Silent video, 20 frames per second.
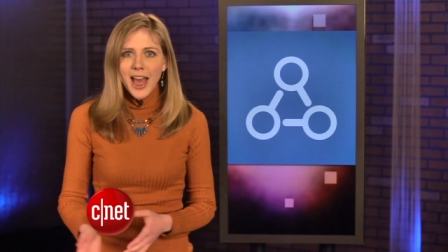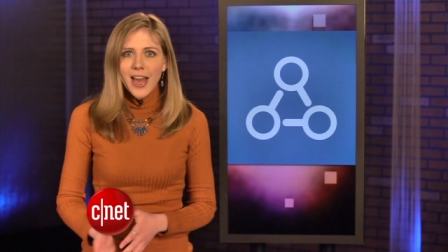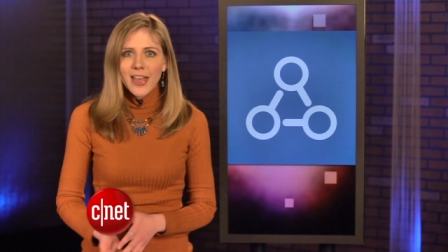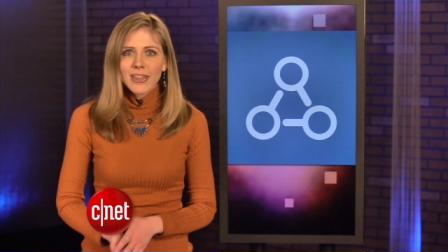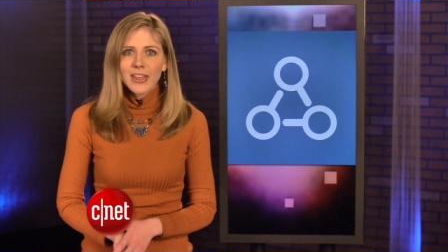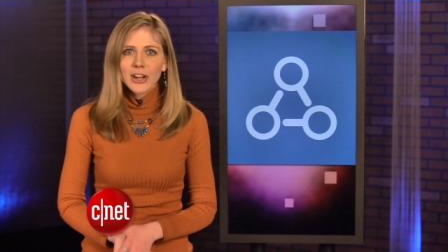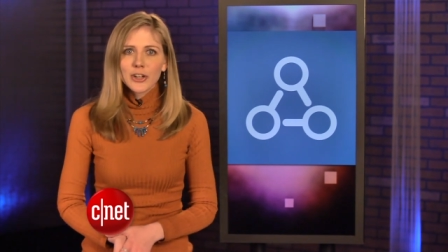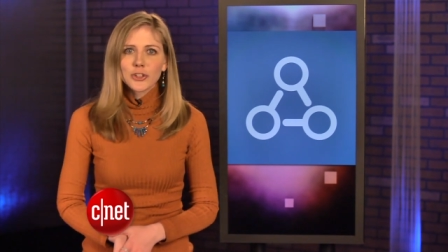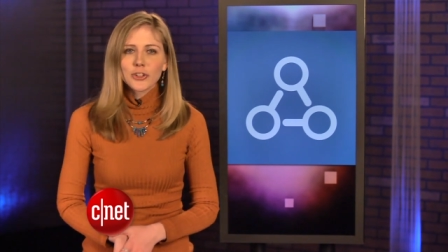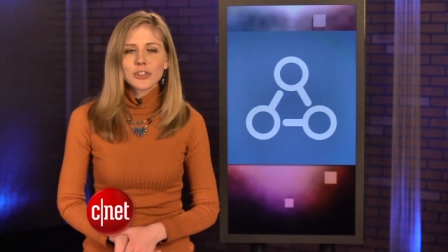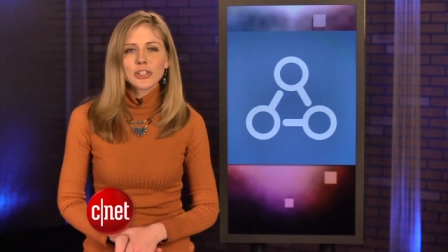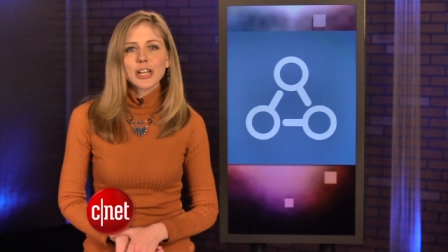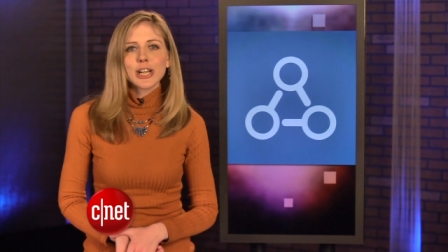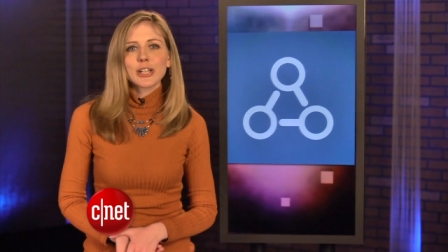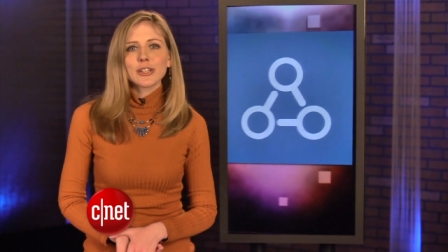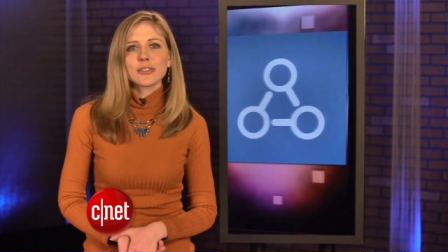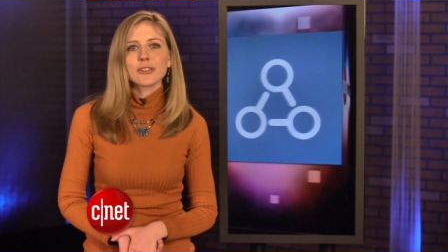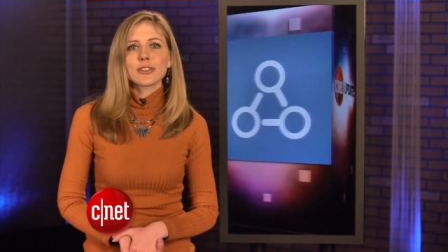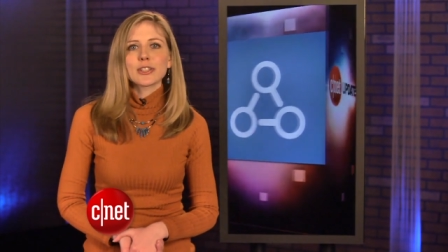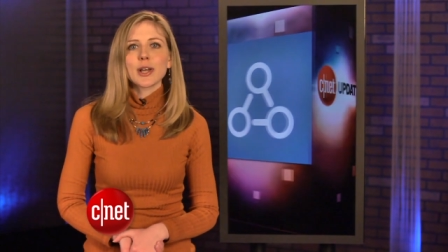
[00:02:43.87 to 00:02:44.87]
That's your
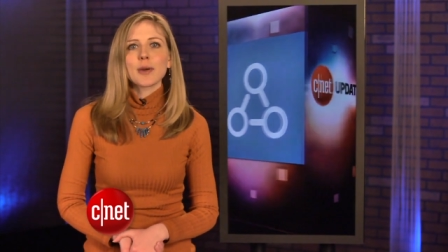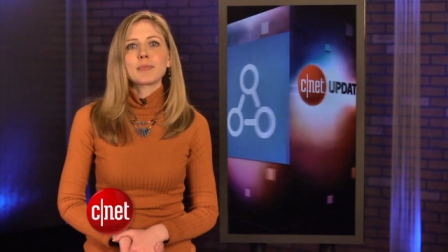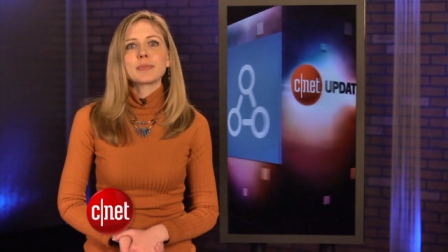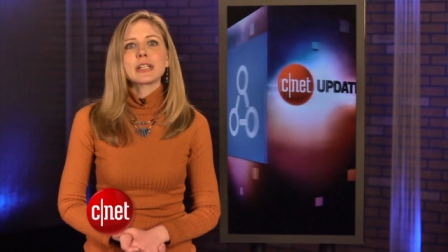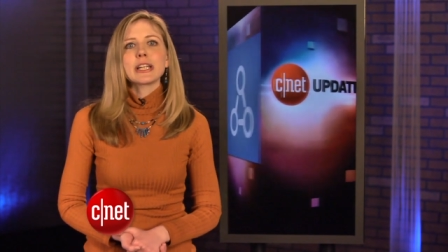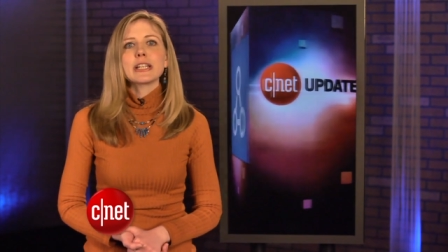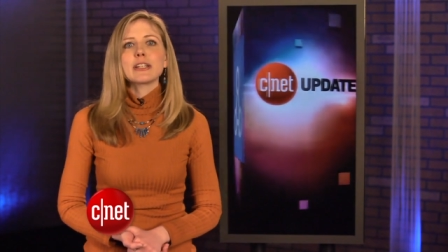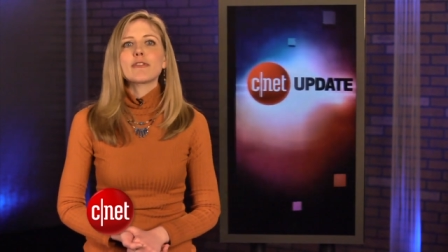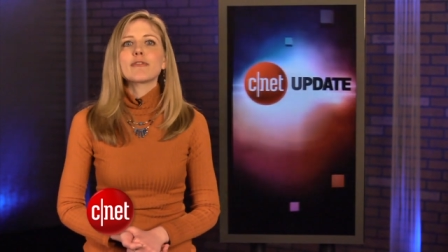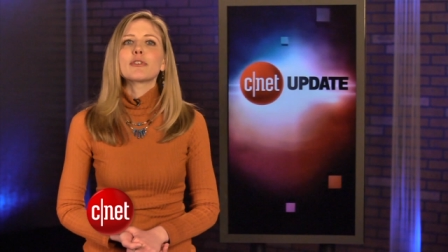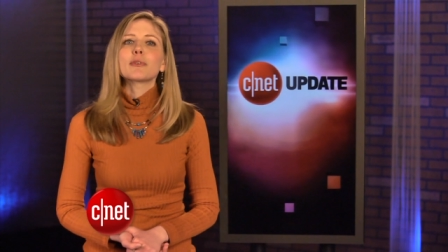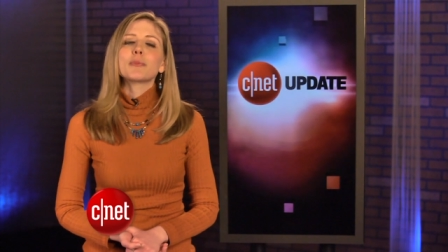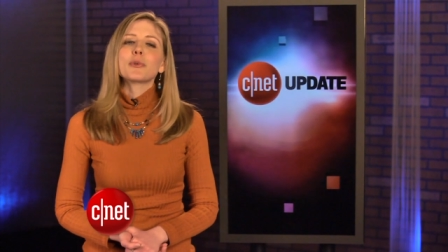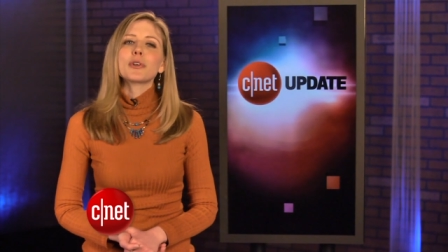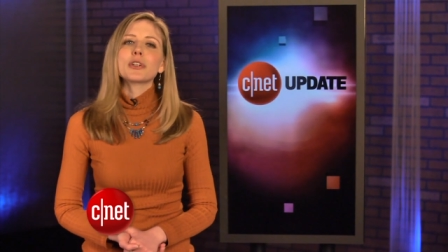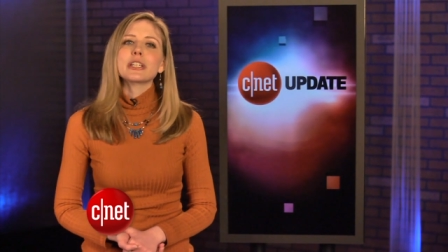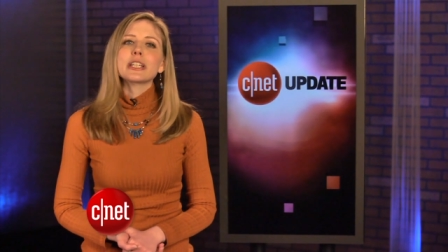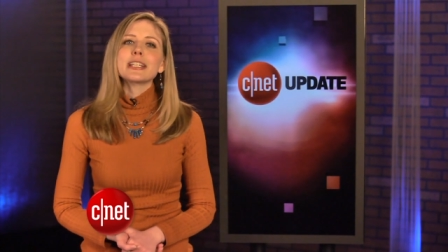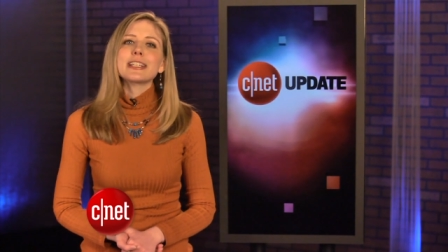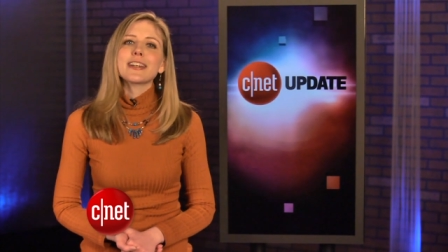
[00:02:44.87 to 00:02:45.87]
Tech News Update. For
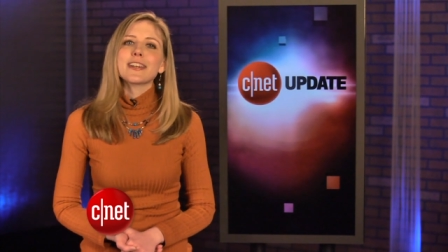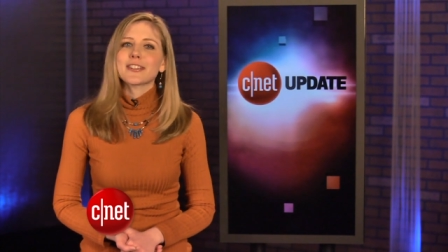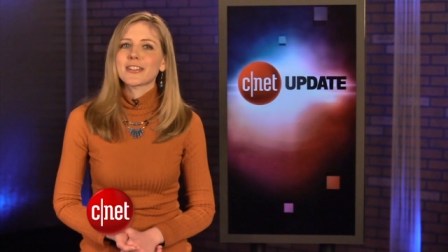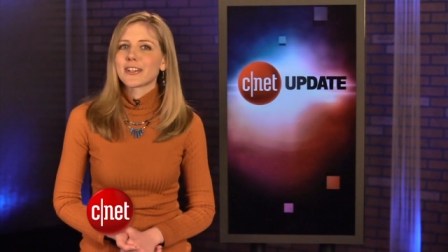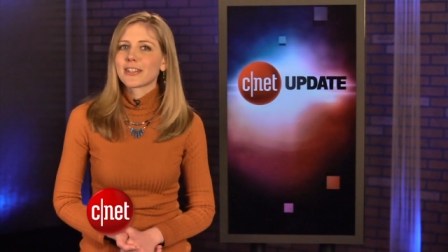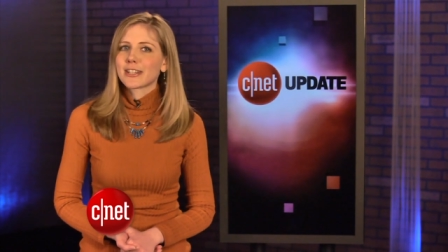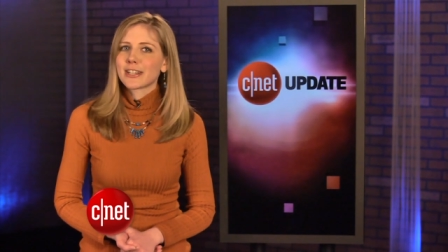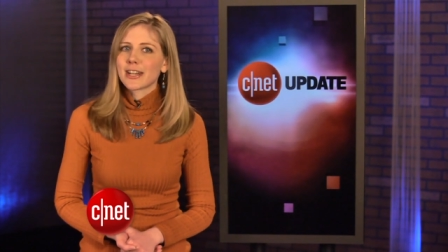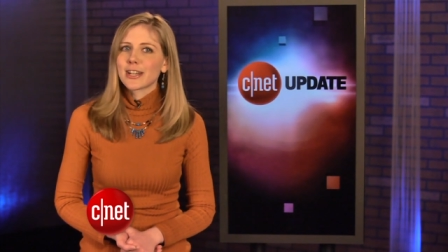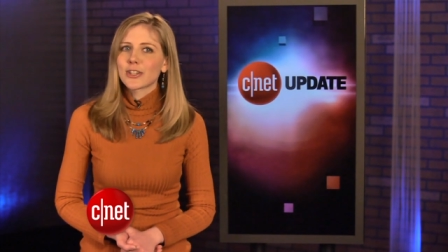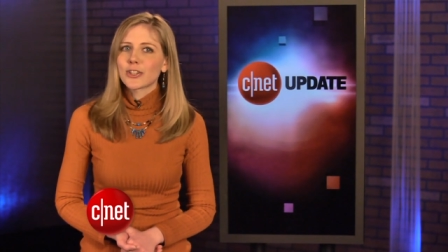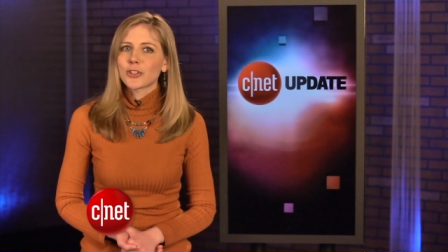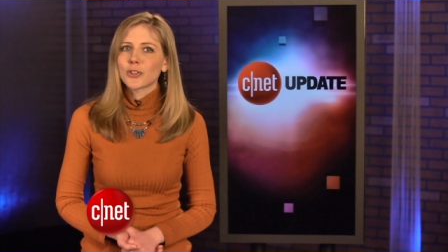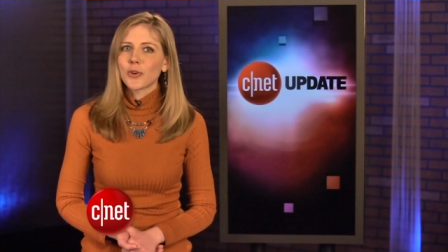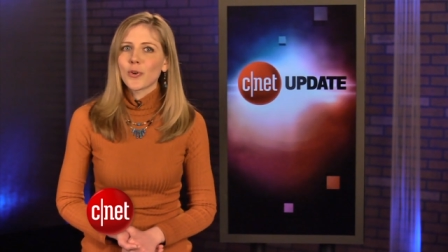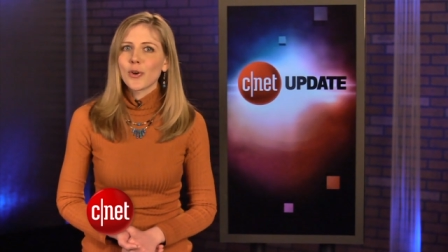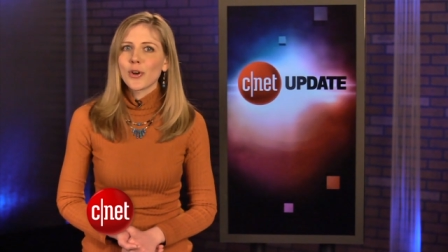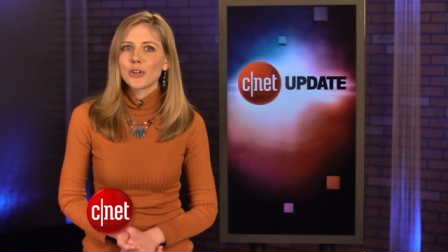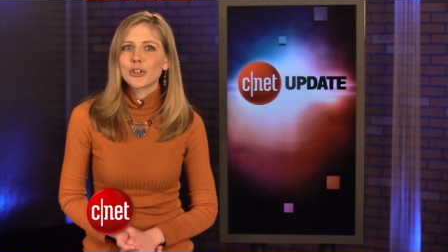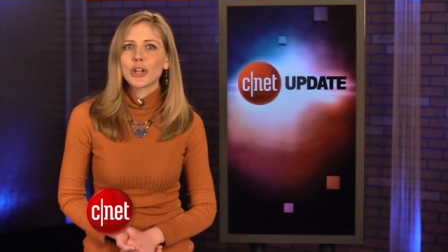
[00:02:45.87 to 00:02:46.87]
more details on today's
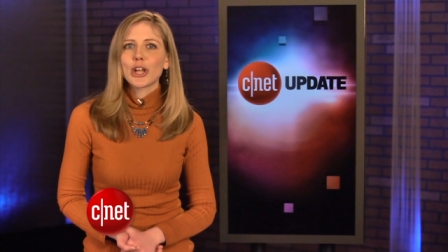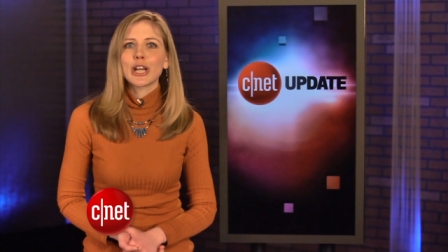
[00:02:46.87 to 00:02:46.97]
stories,